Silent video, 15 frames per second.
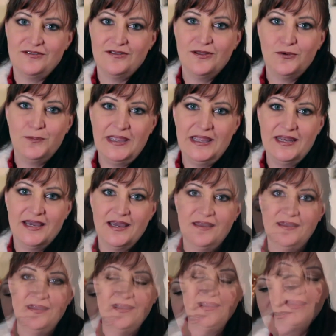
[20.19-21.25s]
Lomita,
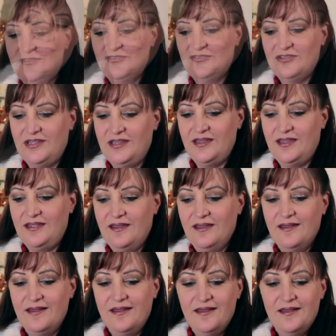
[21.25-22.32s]
and she
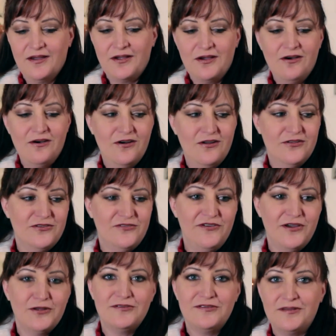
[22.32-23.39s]
called and
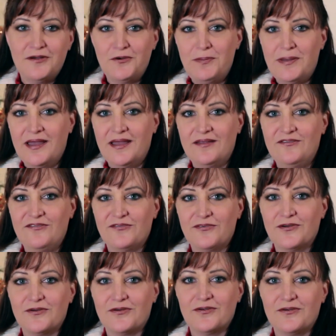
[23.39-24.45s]
felt so bad
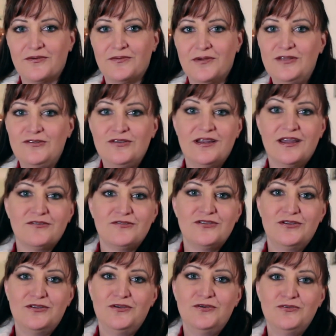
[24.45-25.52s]
for reaching out
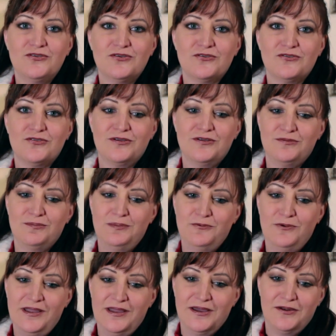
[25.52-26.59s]
to New Church because
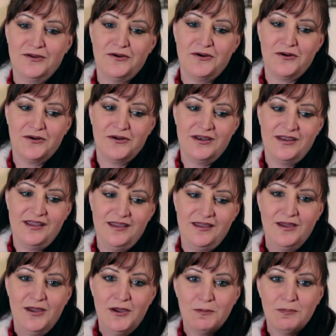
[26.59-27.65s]
we had already
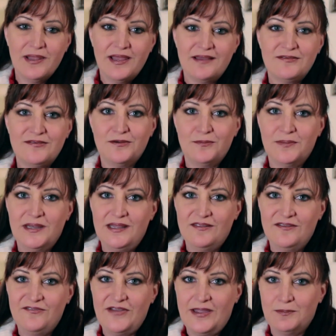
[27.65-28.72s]
blessed so many of
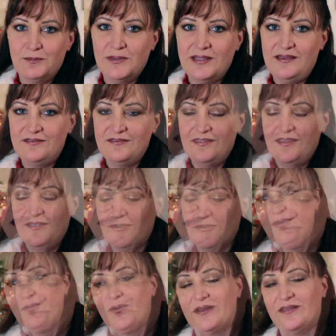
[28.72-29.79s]
the families
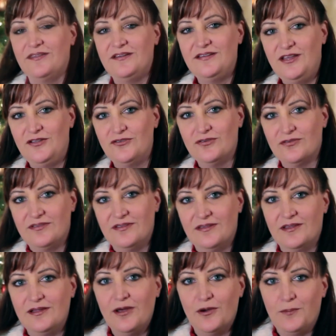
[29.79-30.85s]
there. One of the teachers in
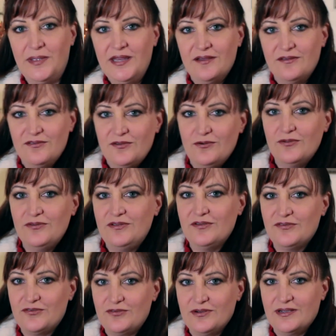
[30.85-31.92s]
the Lomita school
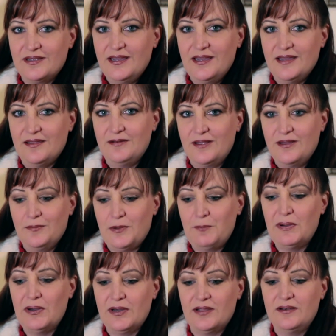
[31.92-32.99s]
district had come
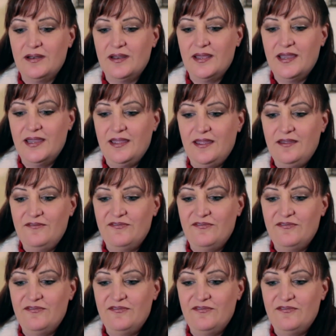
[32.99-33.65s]
upon a